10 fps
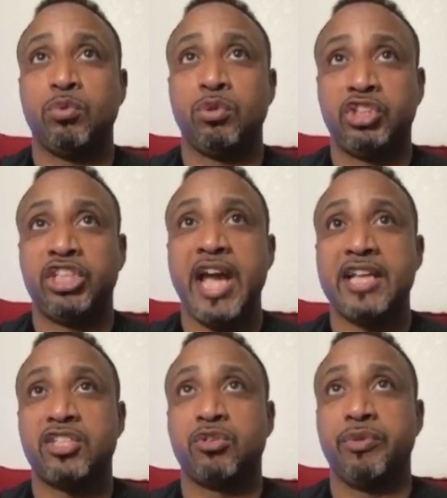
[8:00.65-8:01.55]
chat
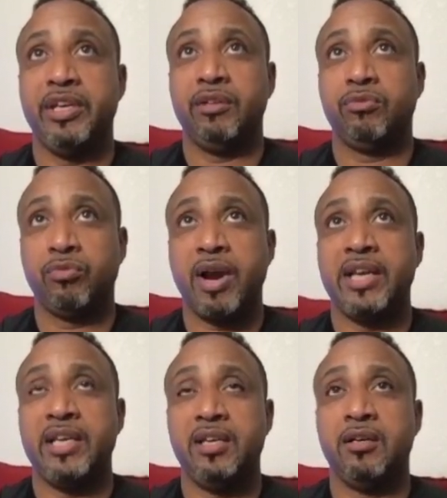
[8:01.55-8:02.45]
screen right
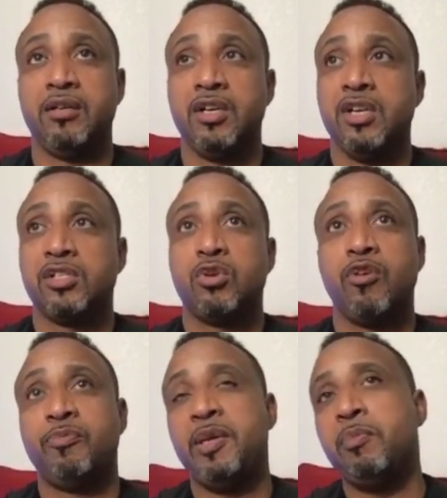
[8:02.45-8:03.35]
here. So if
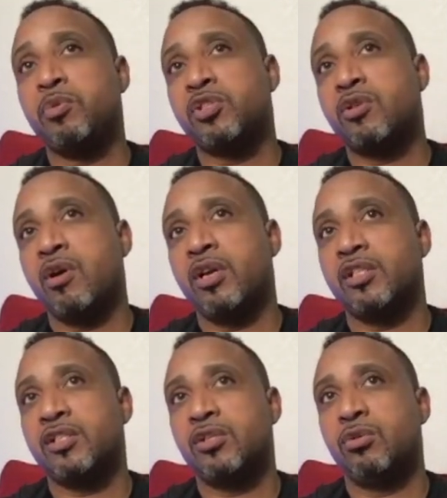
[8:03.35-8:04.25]
people started
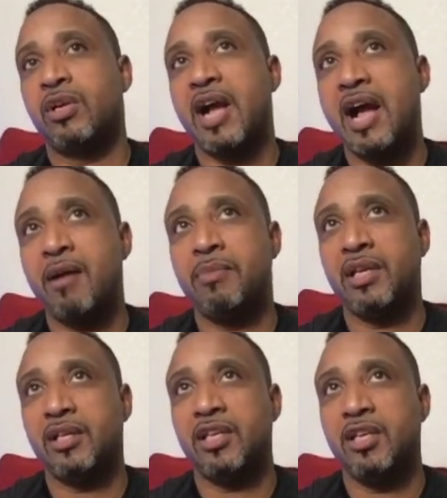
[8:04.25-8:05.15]
to comment
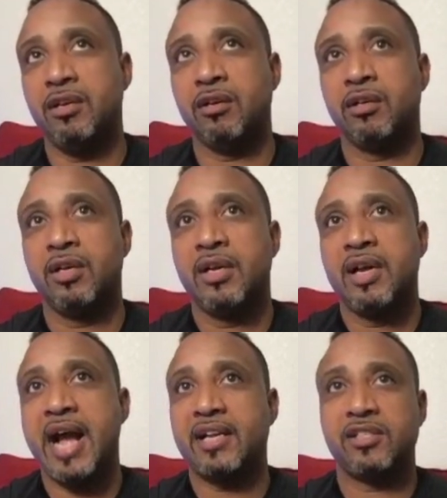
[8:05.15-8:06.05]
here, I
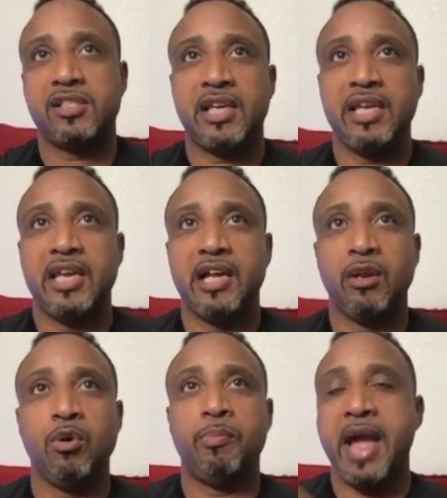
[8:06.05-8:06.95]
could say hello
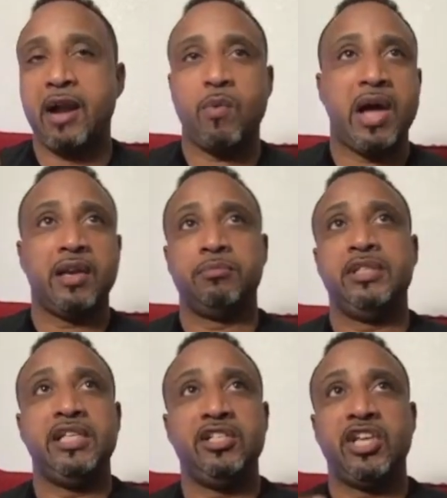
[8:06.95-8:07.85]
back while I'm
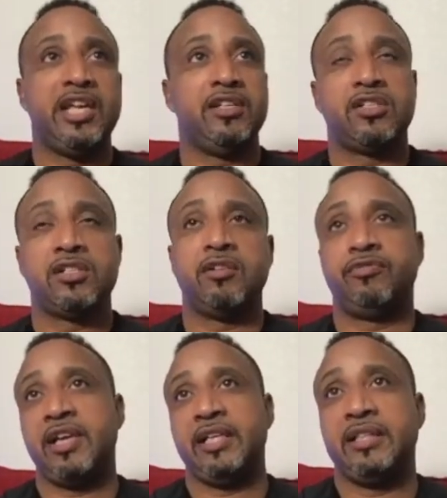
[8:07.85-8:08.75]
DJing and stuff
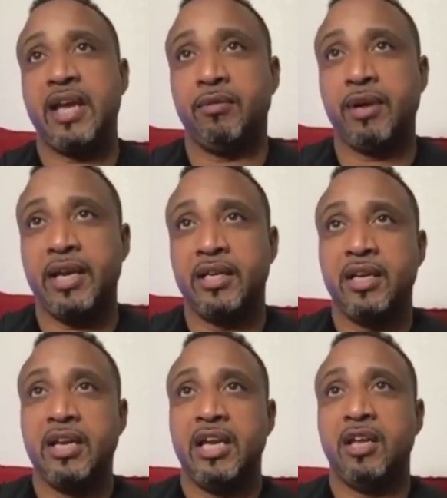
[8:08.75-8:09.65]
like that, right?
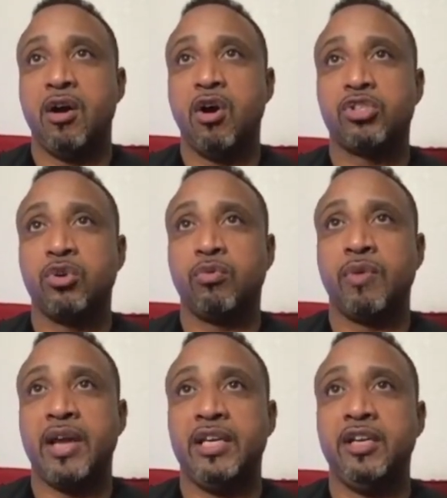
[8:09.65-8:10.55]
And also right
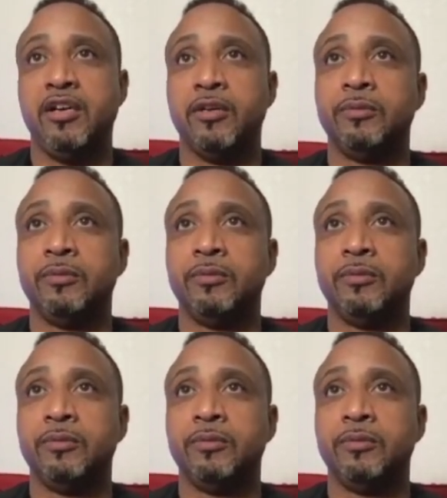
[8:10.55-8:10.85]
here,